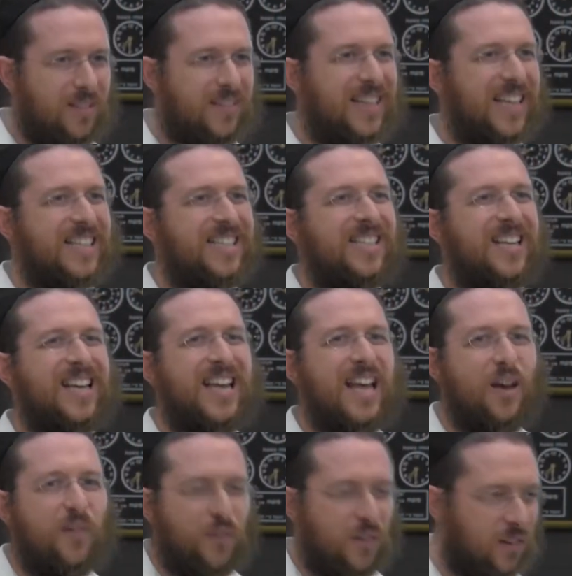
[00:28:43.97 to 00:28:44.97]
That's an
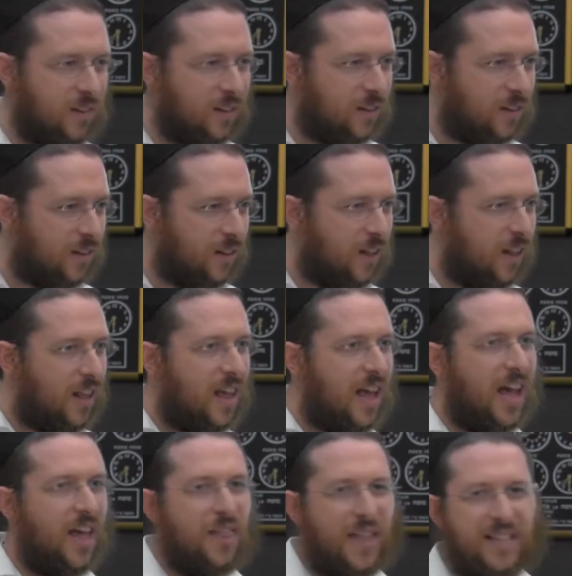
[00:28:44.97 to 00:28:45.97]
effort.
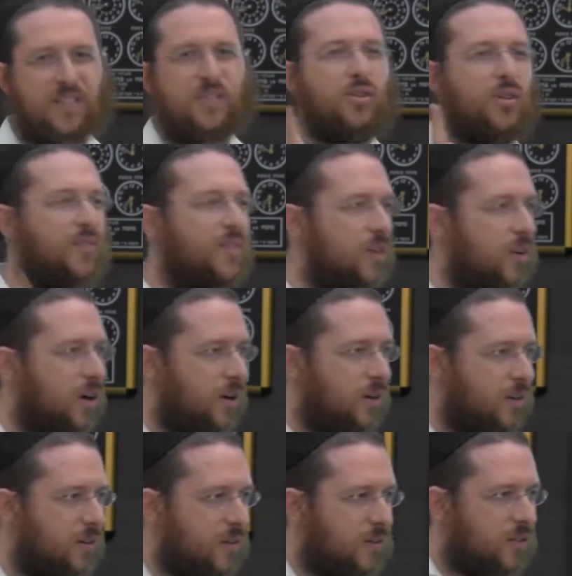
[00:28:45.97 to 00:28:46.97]
And that's serving
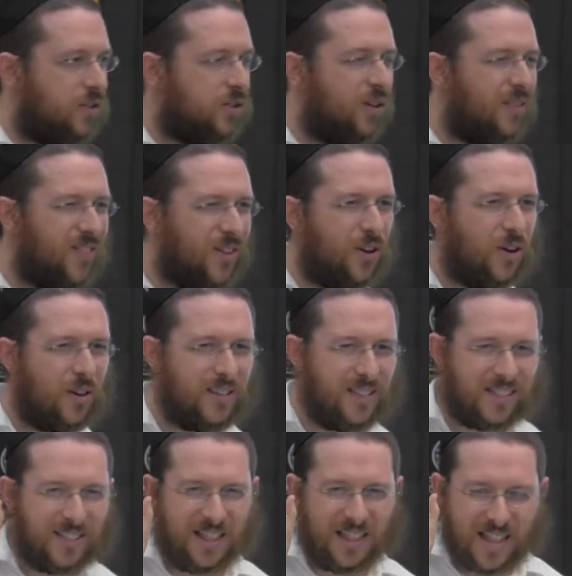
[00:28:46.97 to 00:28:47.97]
God. The serving God
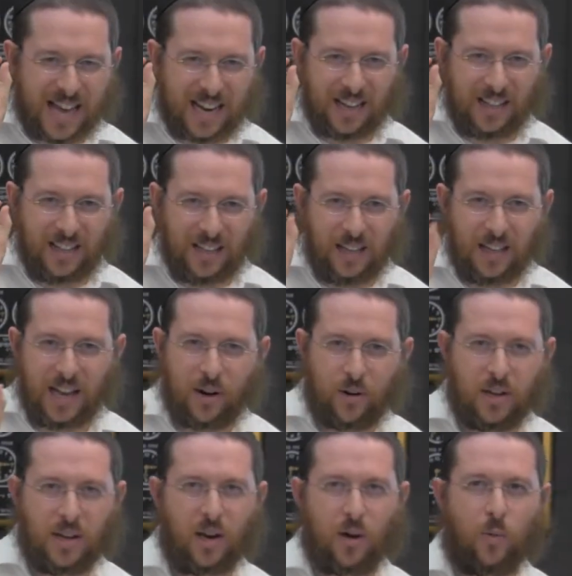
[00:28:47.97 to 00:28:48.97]
is in that little
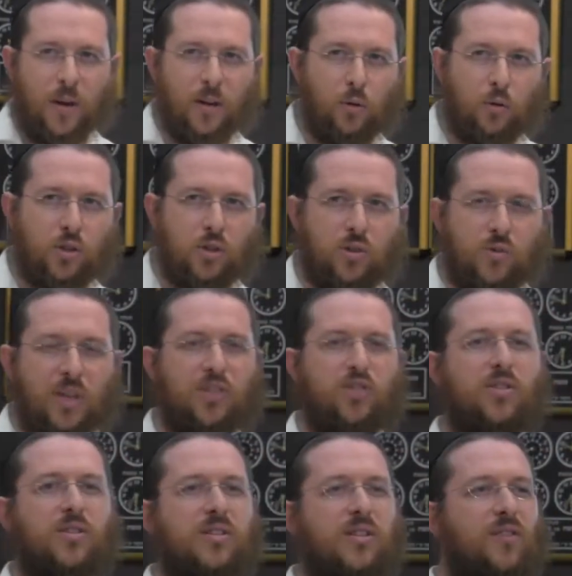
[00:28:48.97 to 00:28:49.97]
area where you
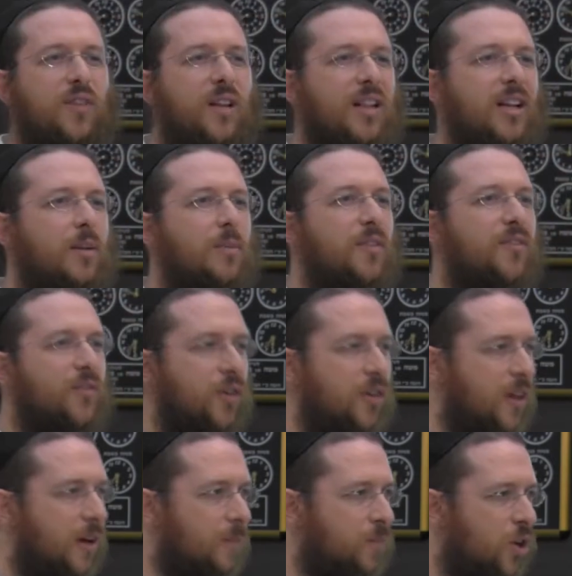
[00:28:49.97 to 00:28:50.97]
stretched yourself a little bit
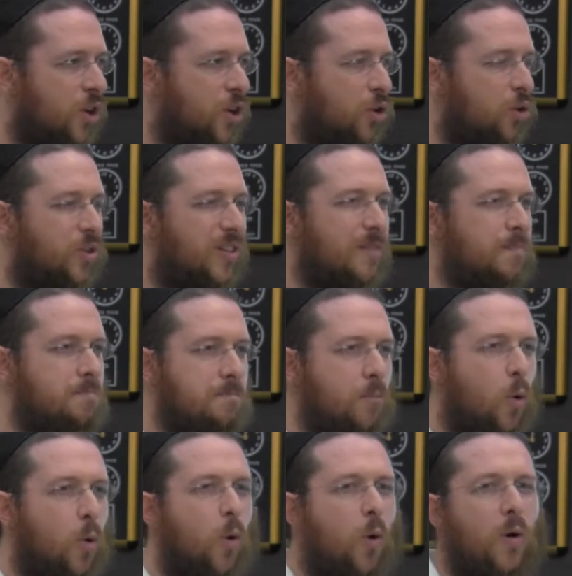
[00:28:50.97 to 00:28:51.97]
further. You did
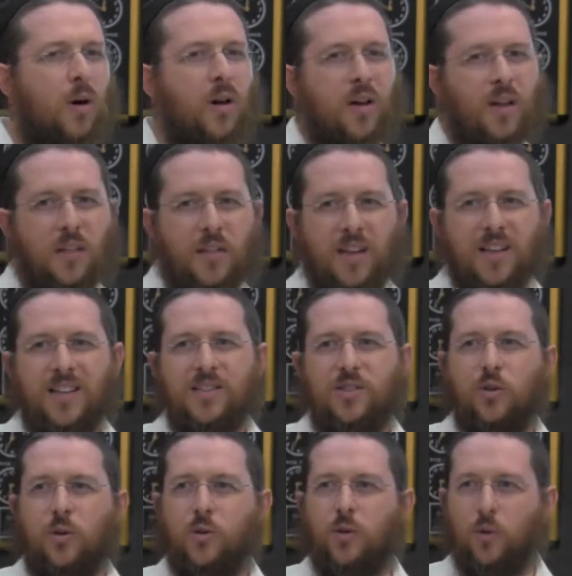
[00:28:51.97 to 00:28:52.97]
more than
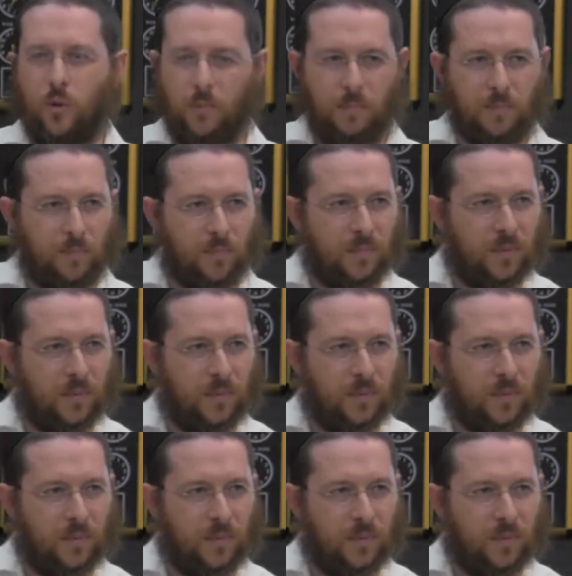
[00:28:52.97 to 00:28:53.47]
is your norm.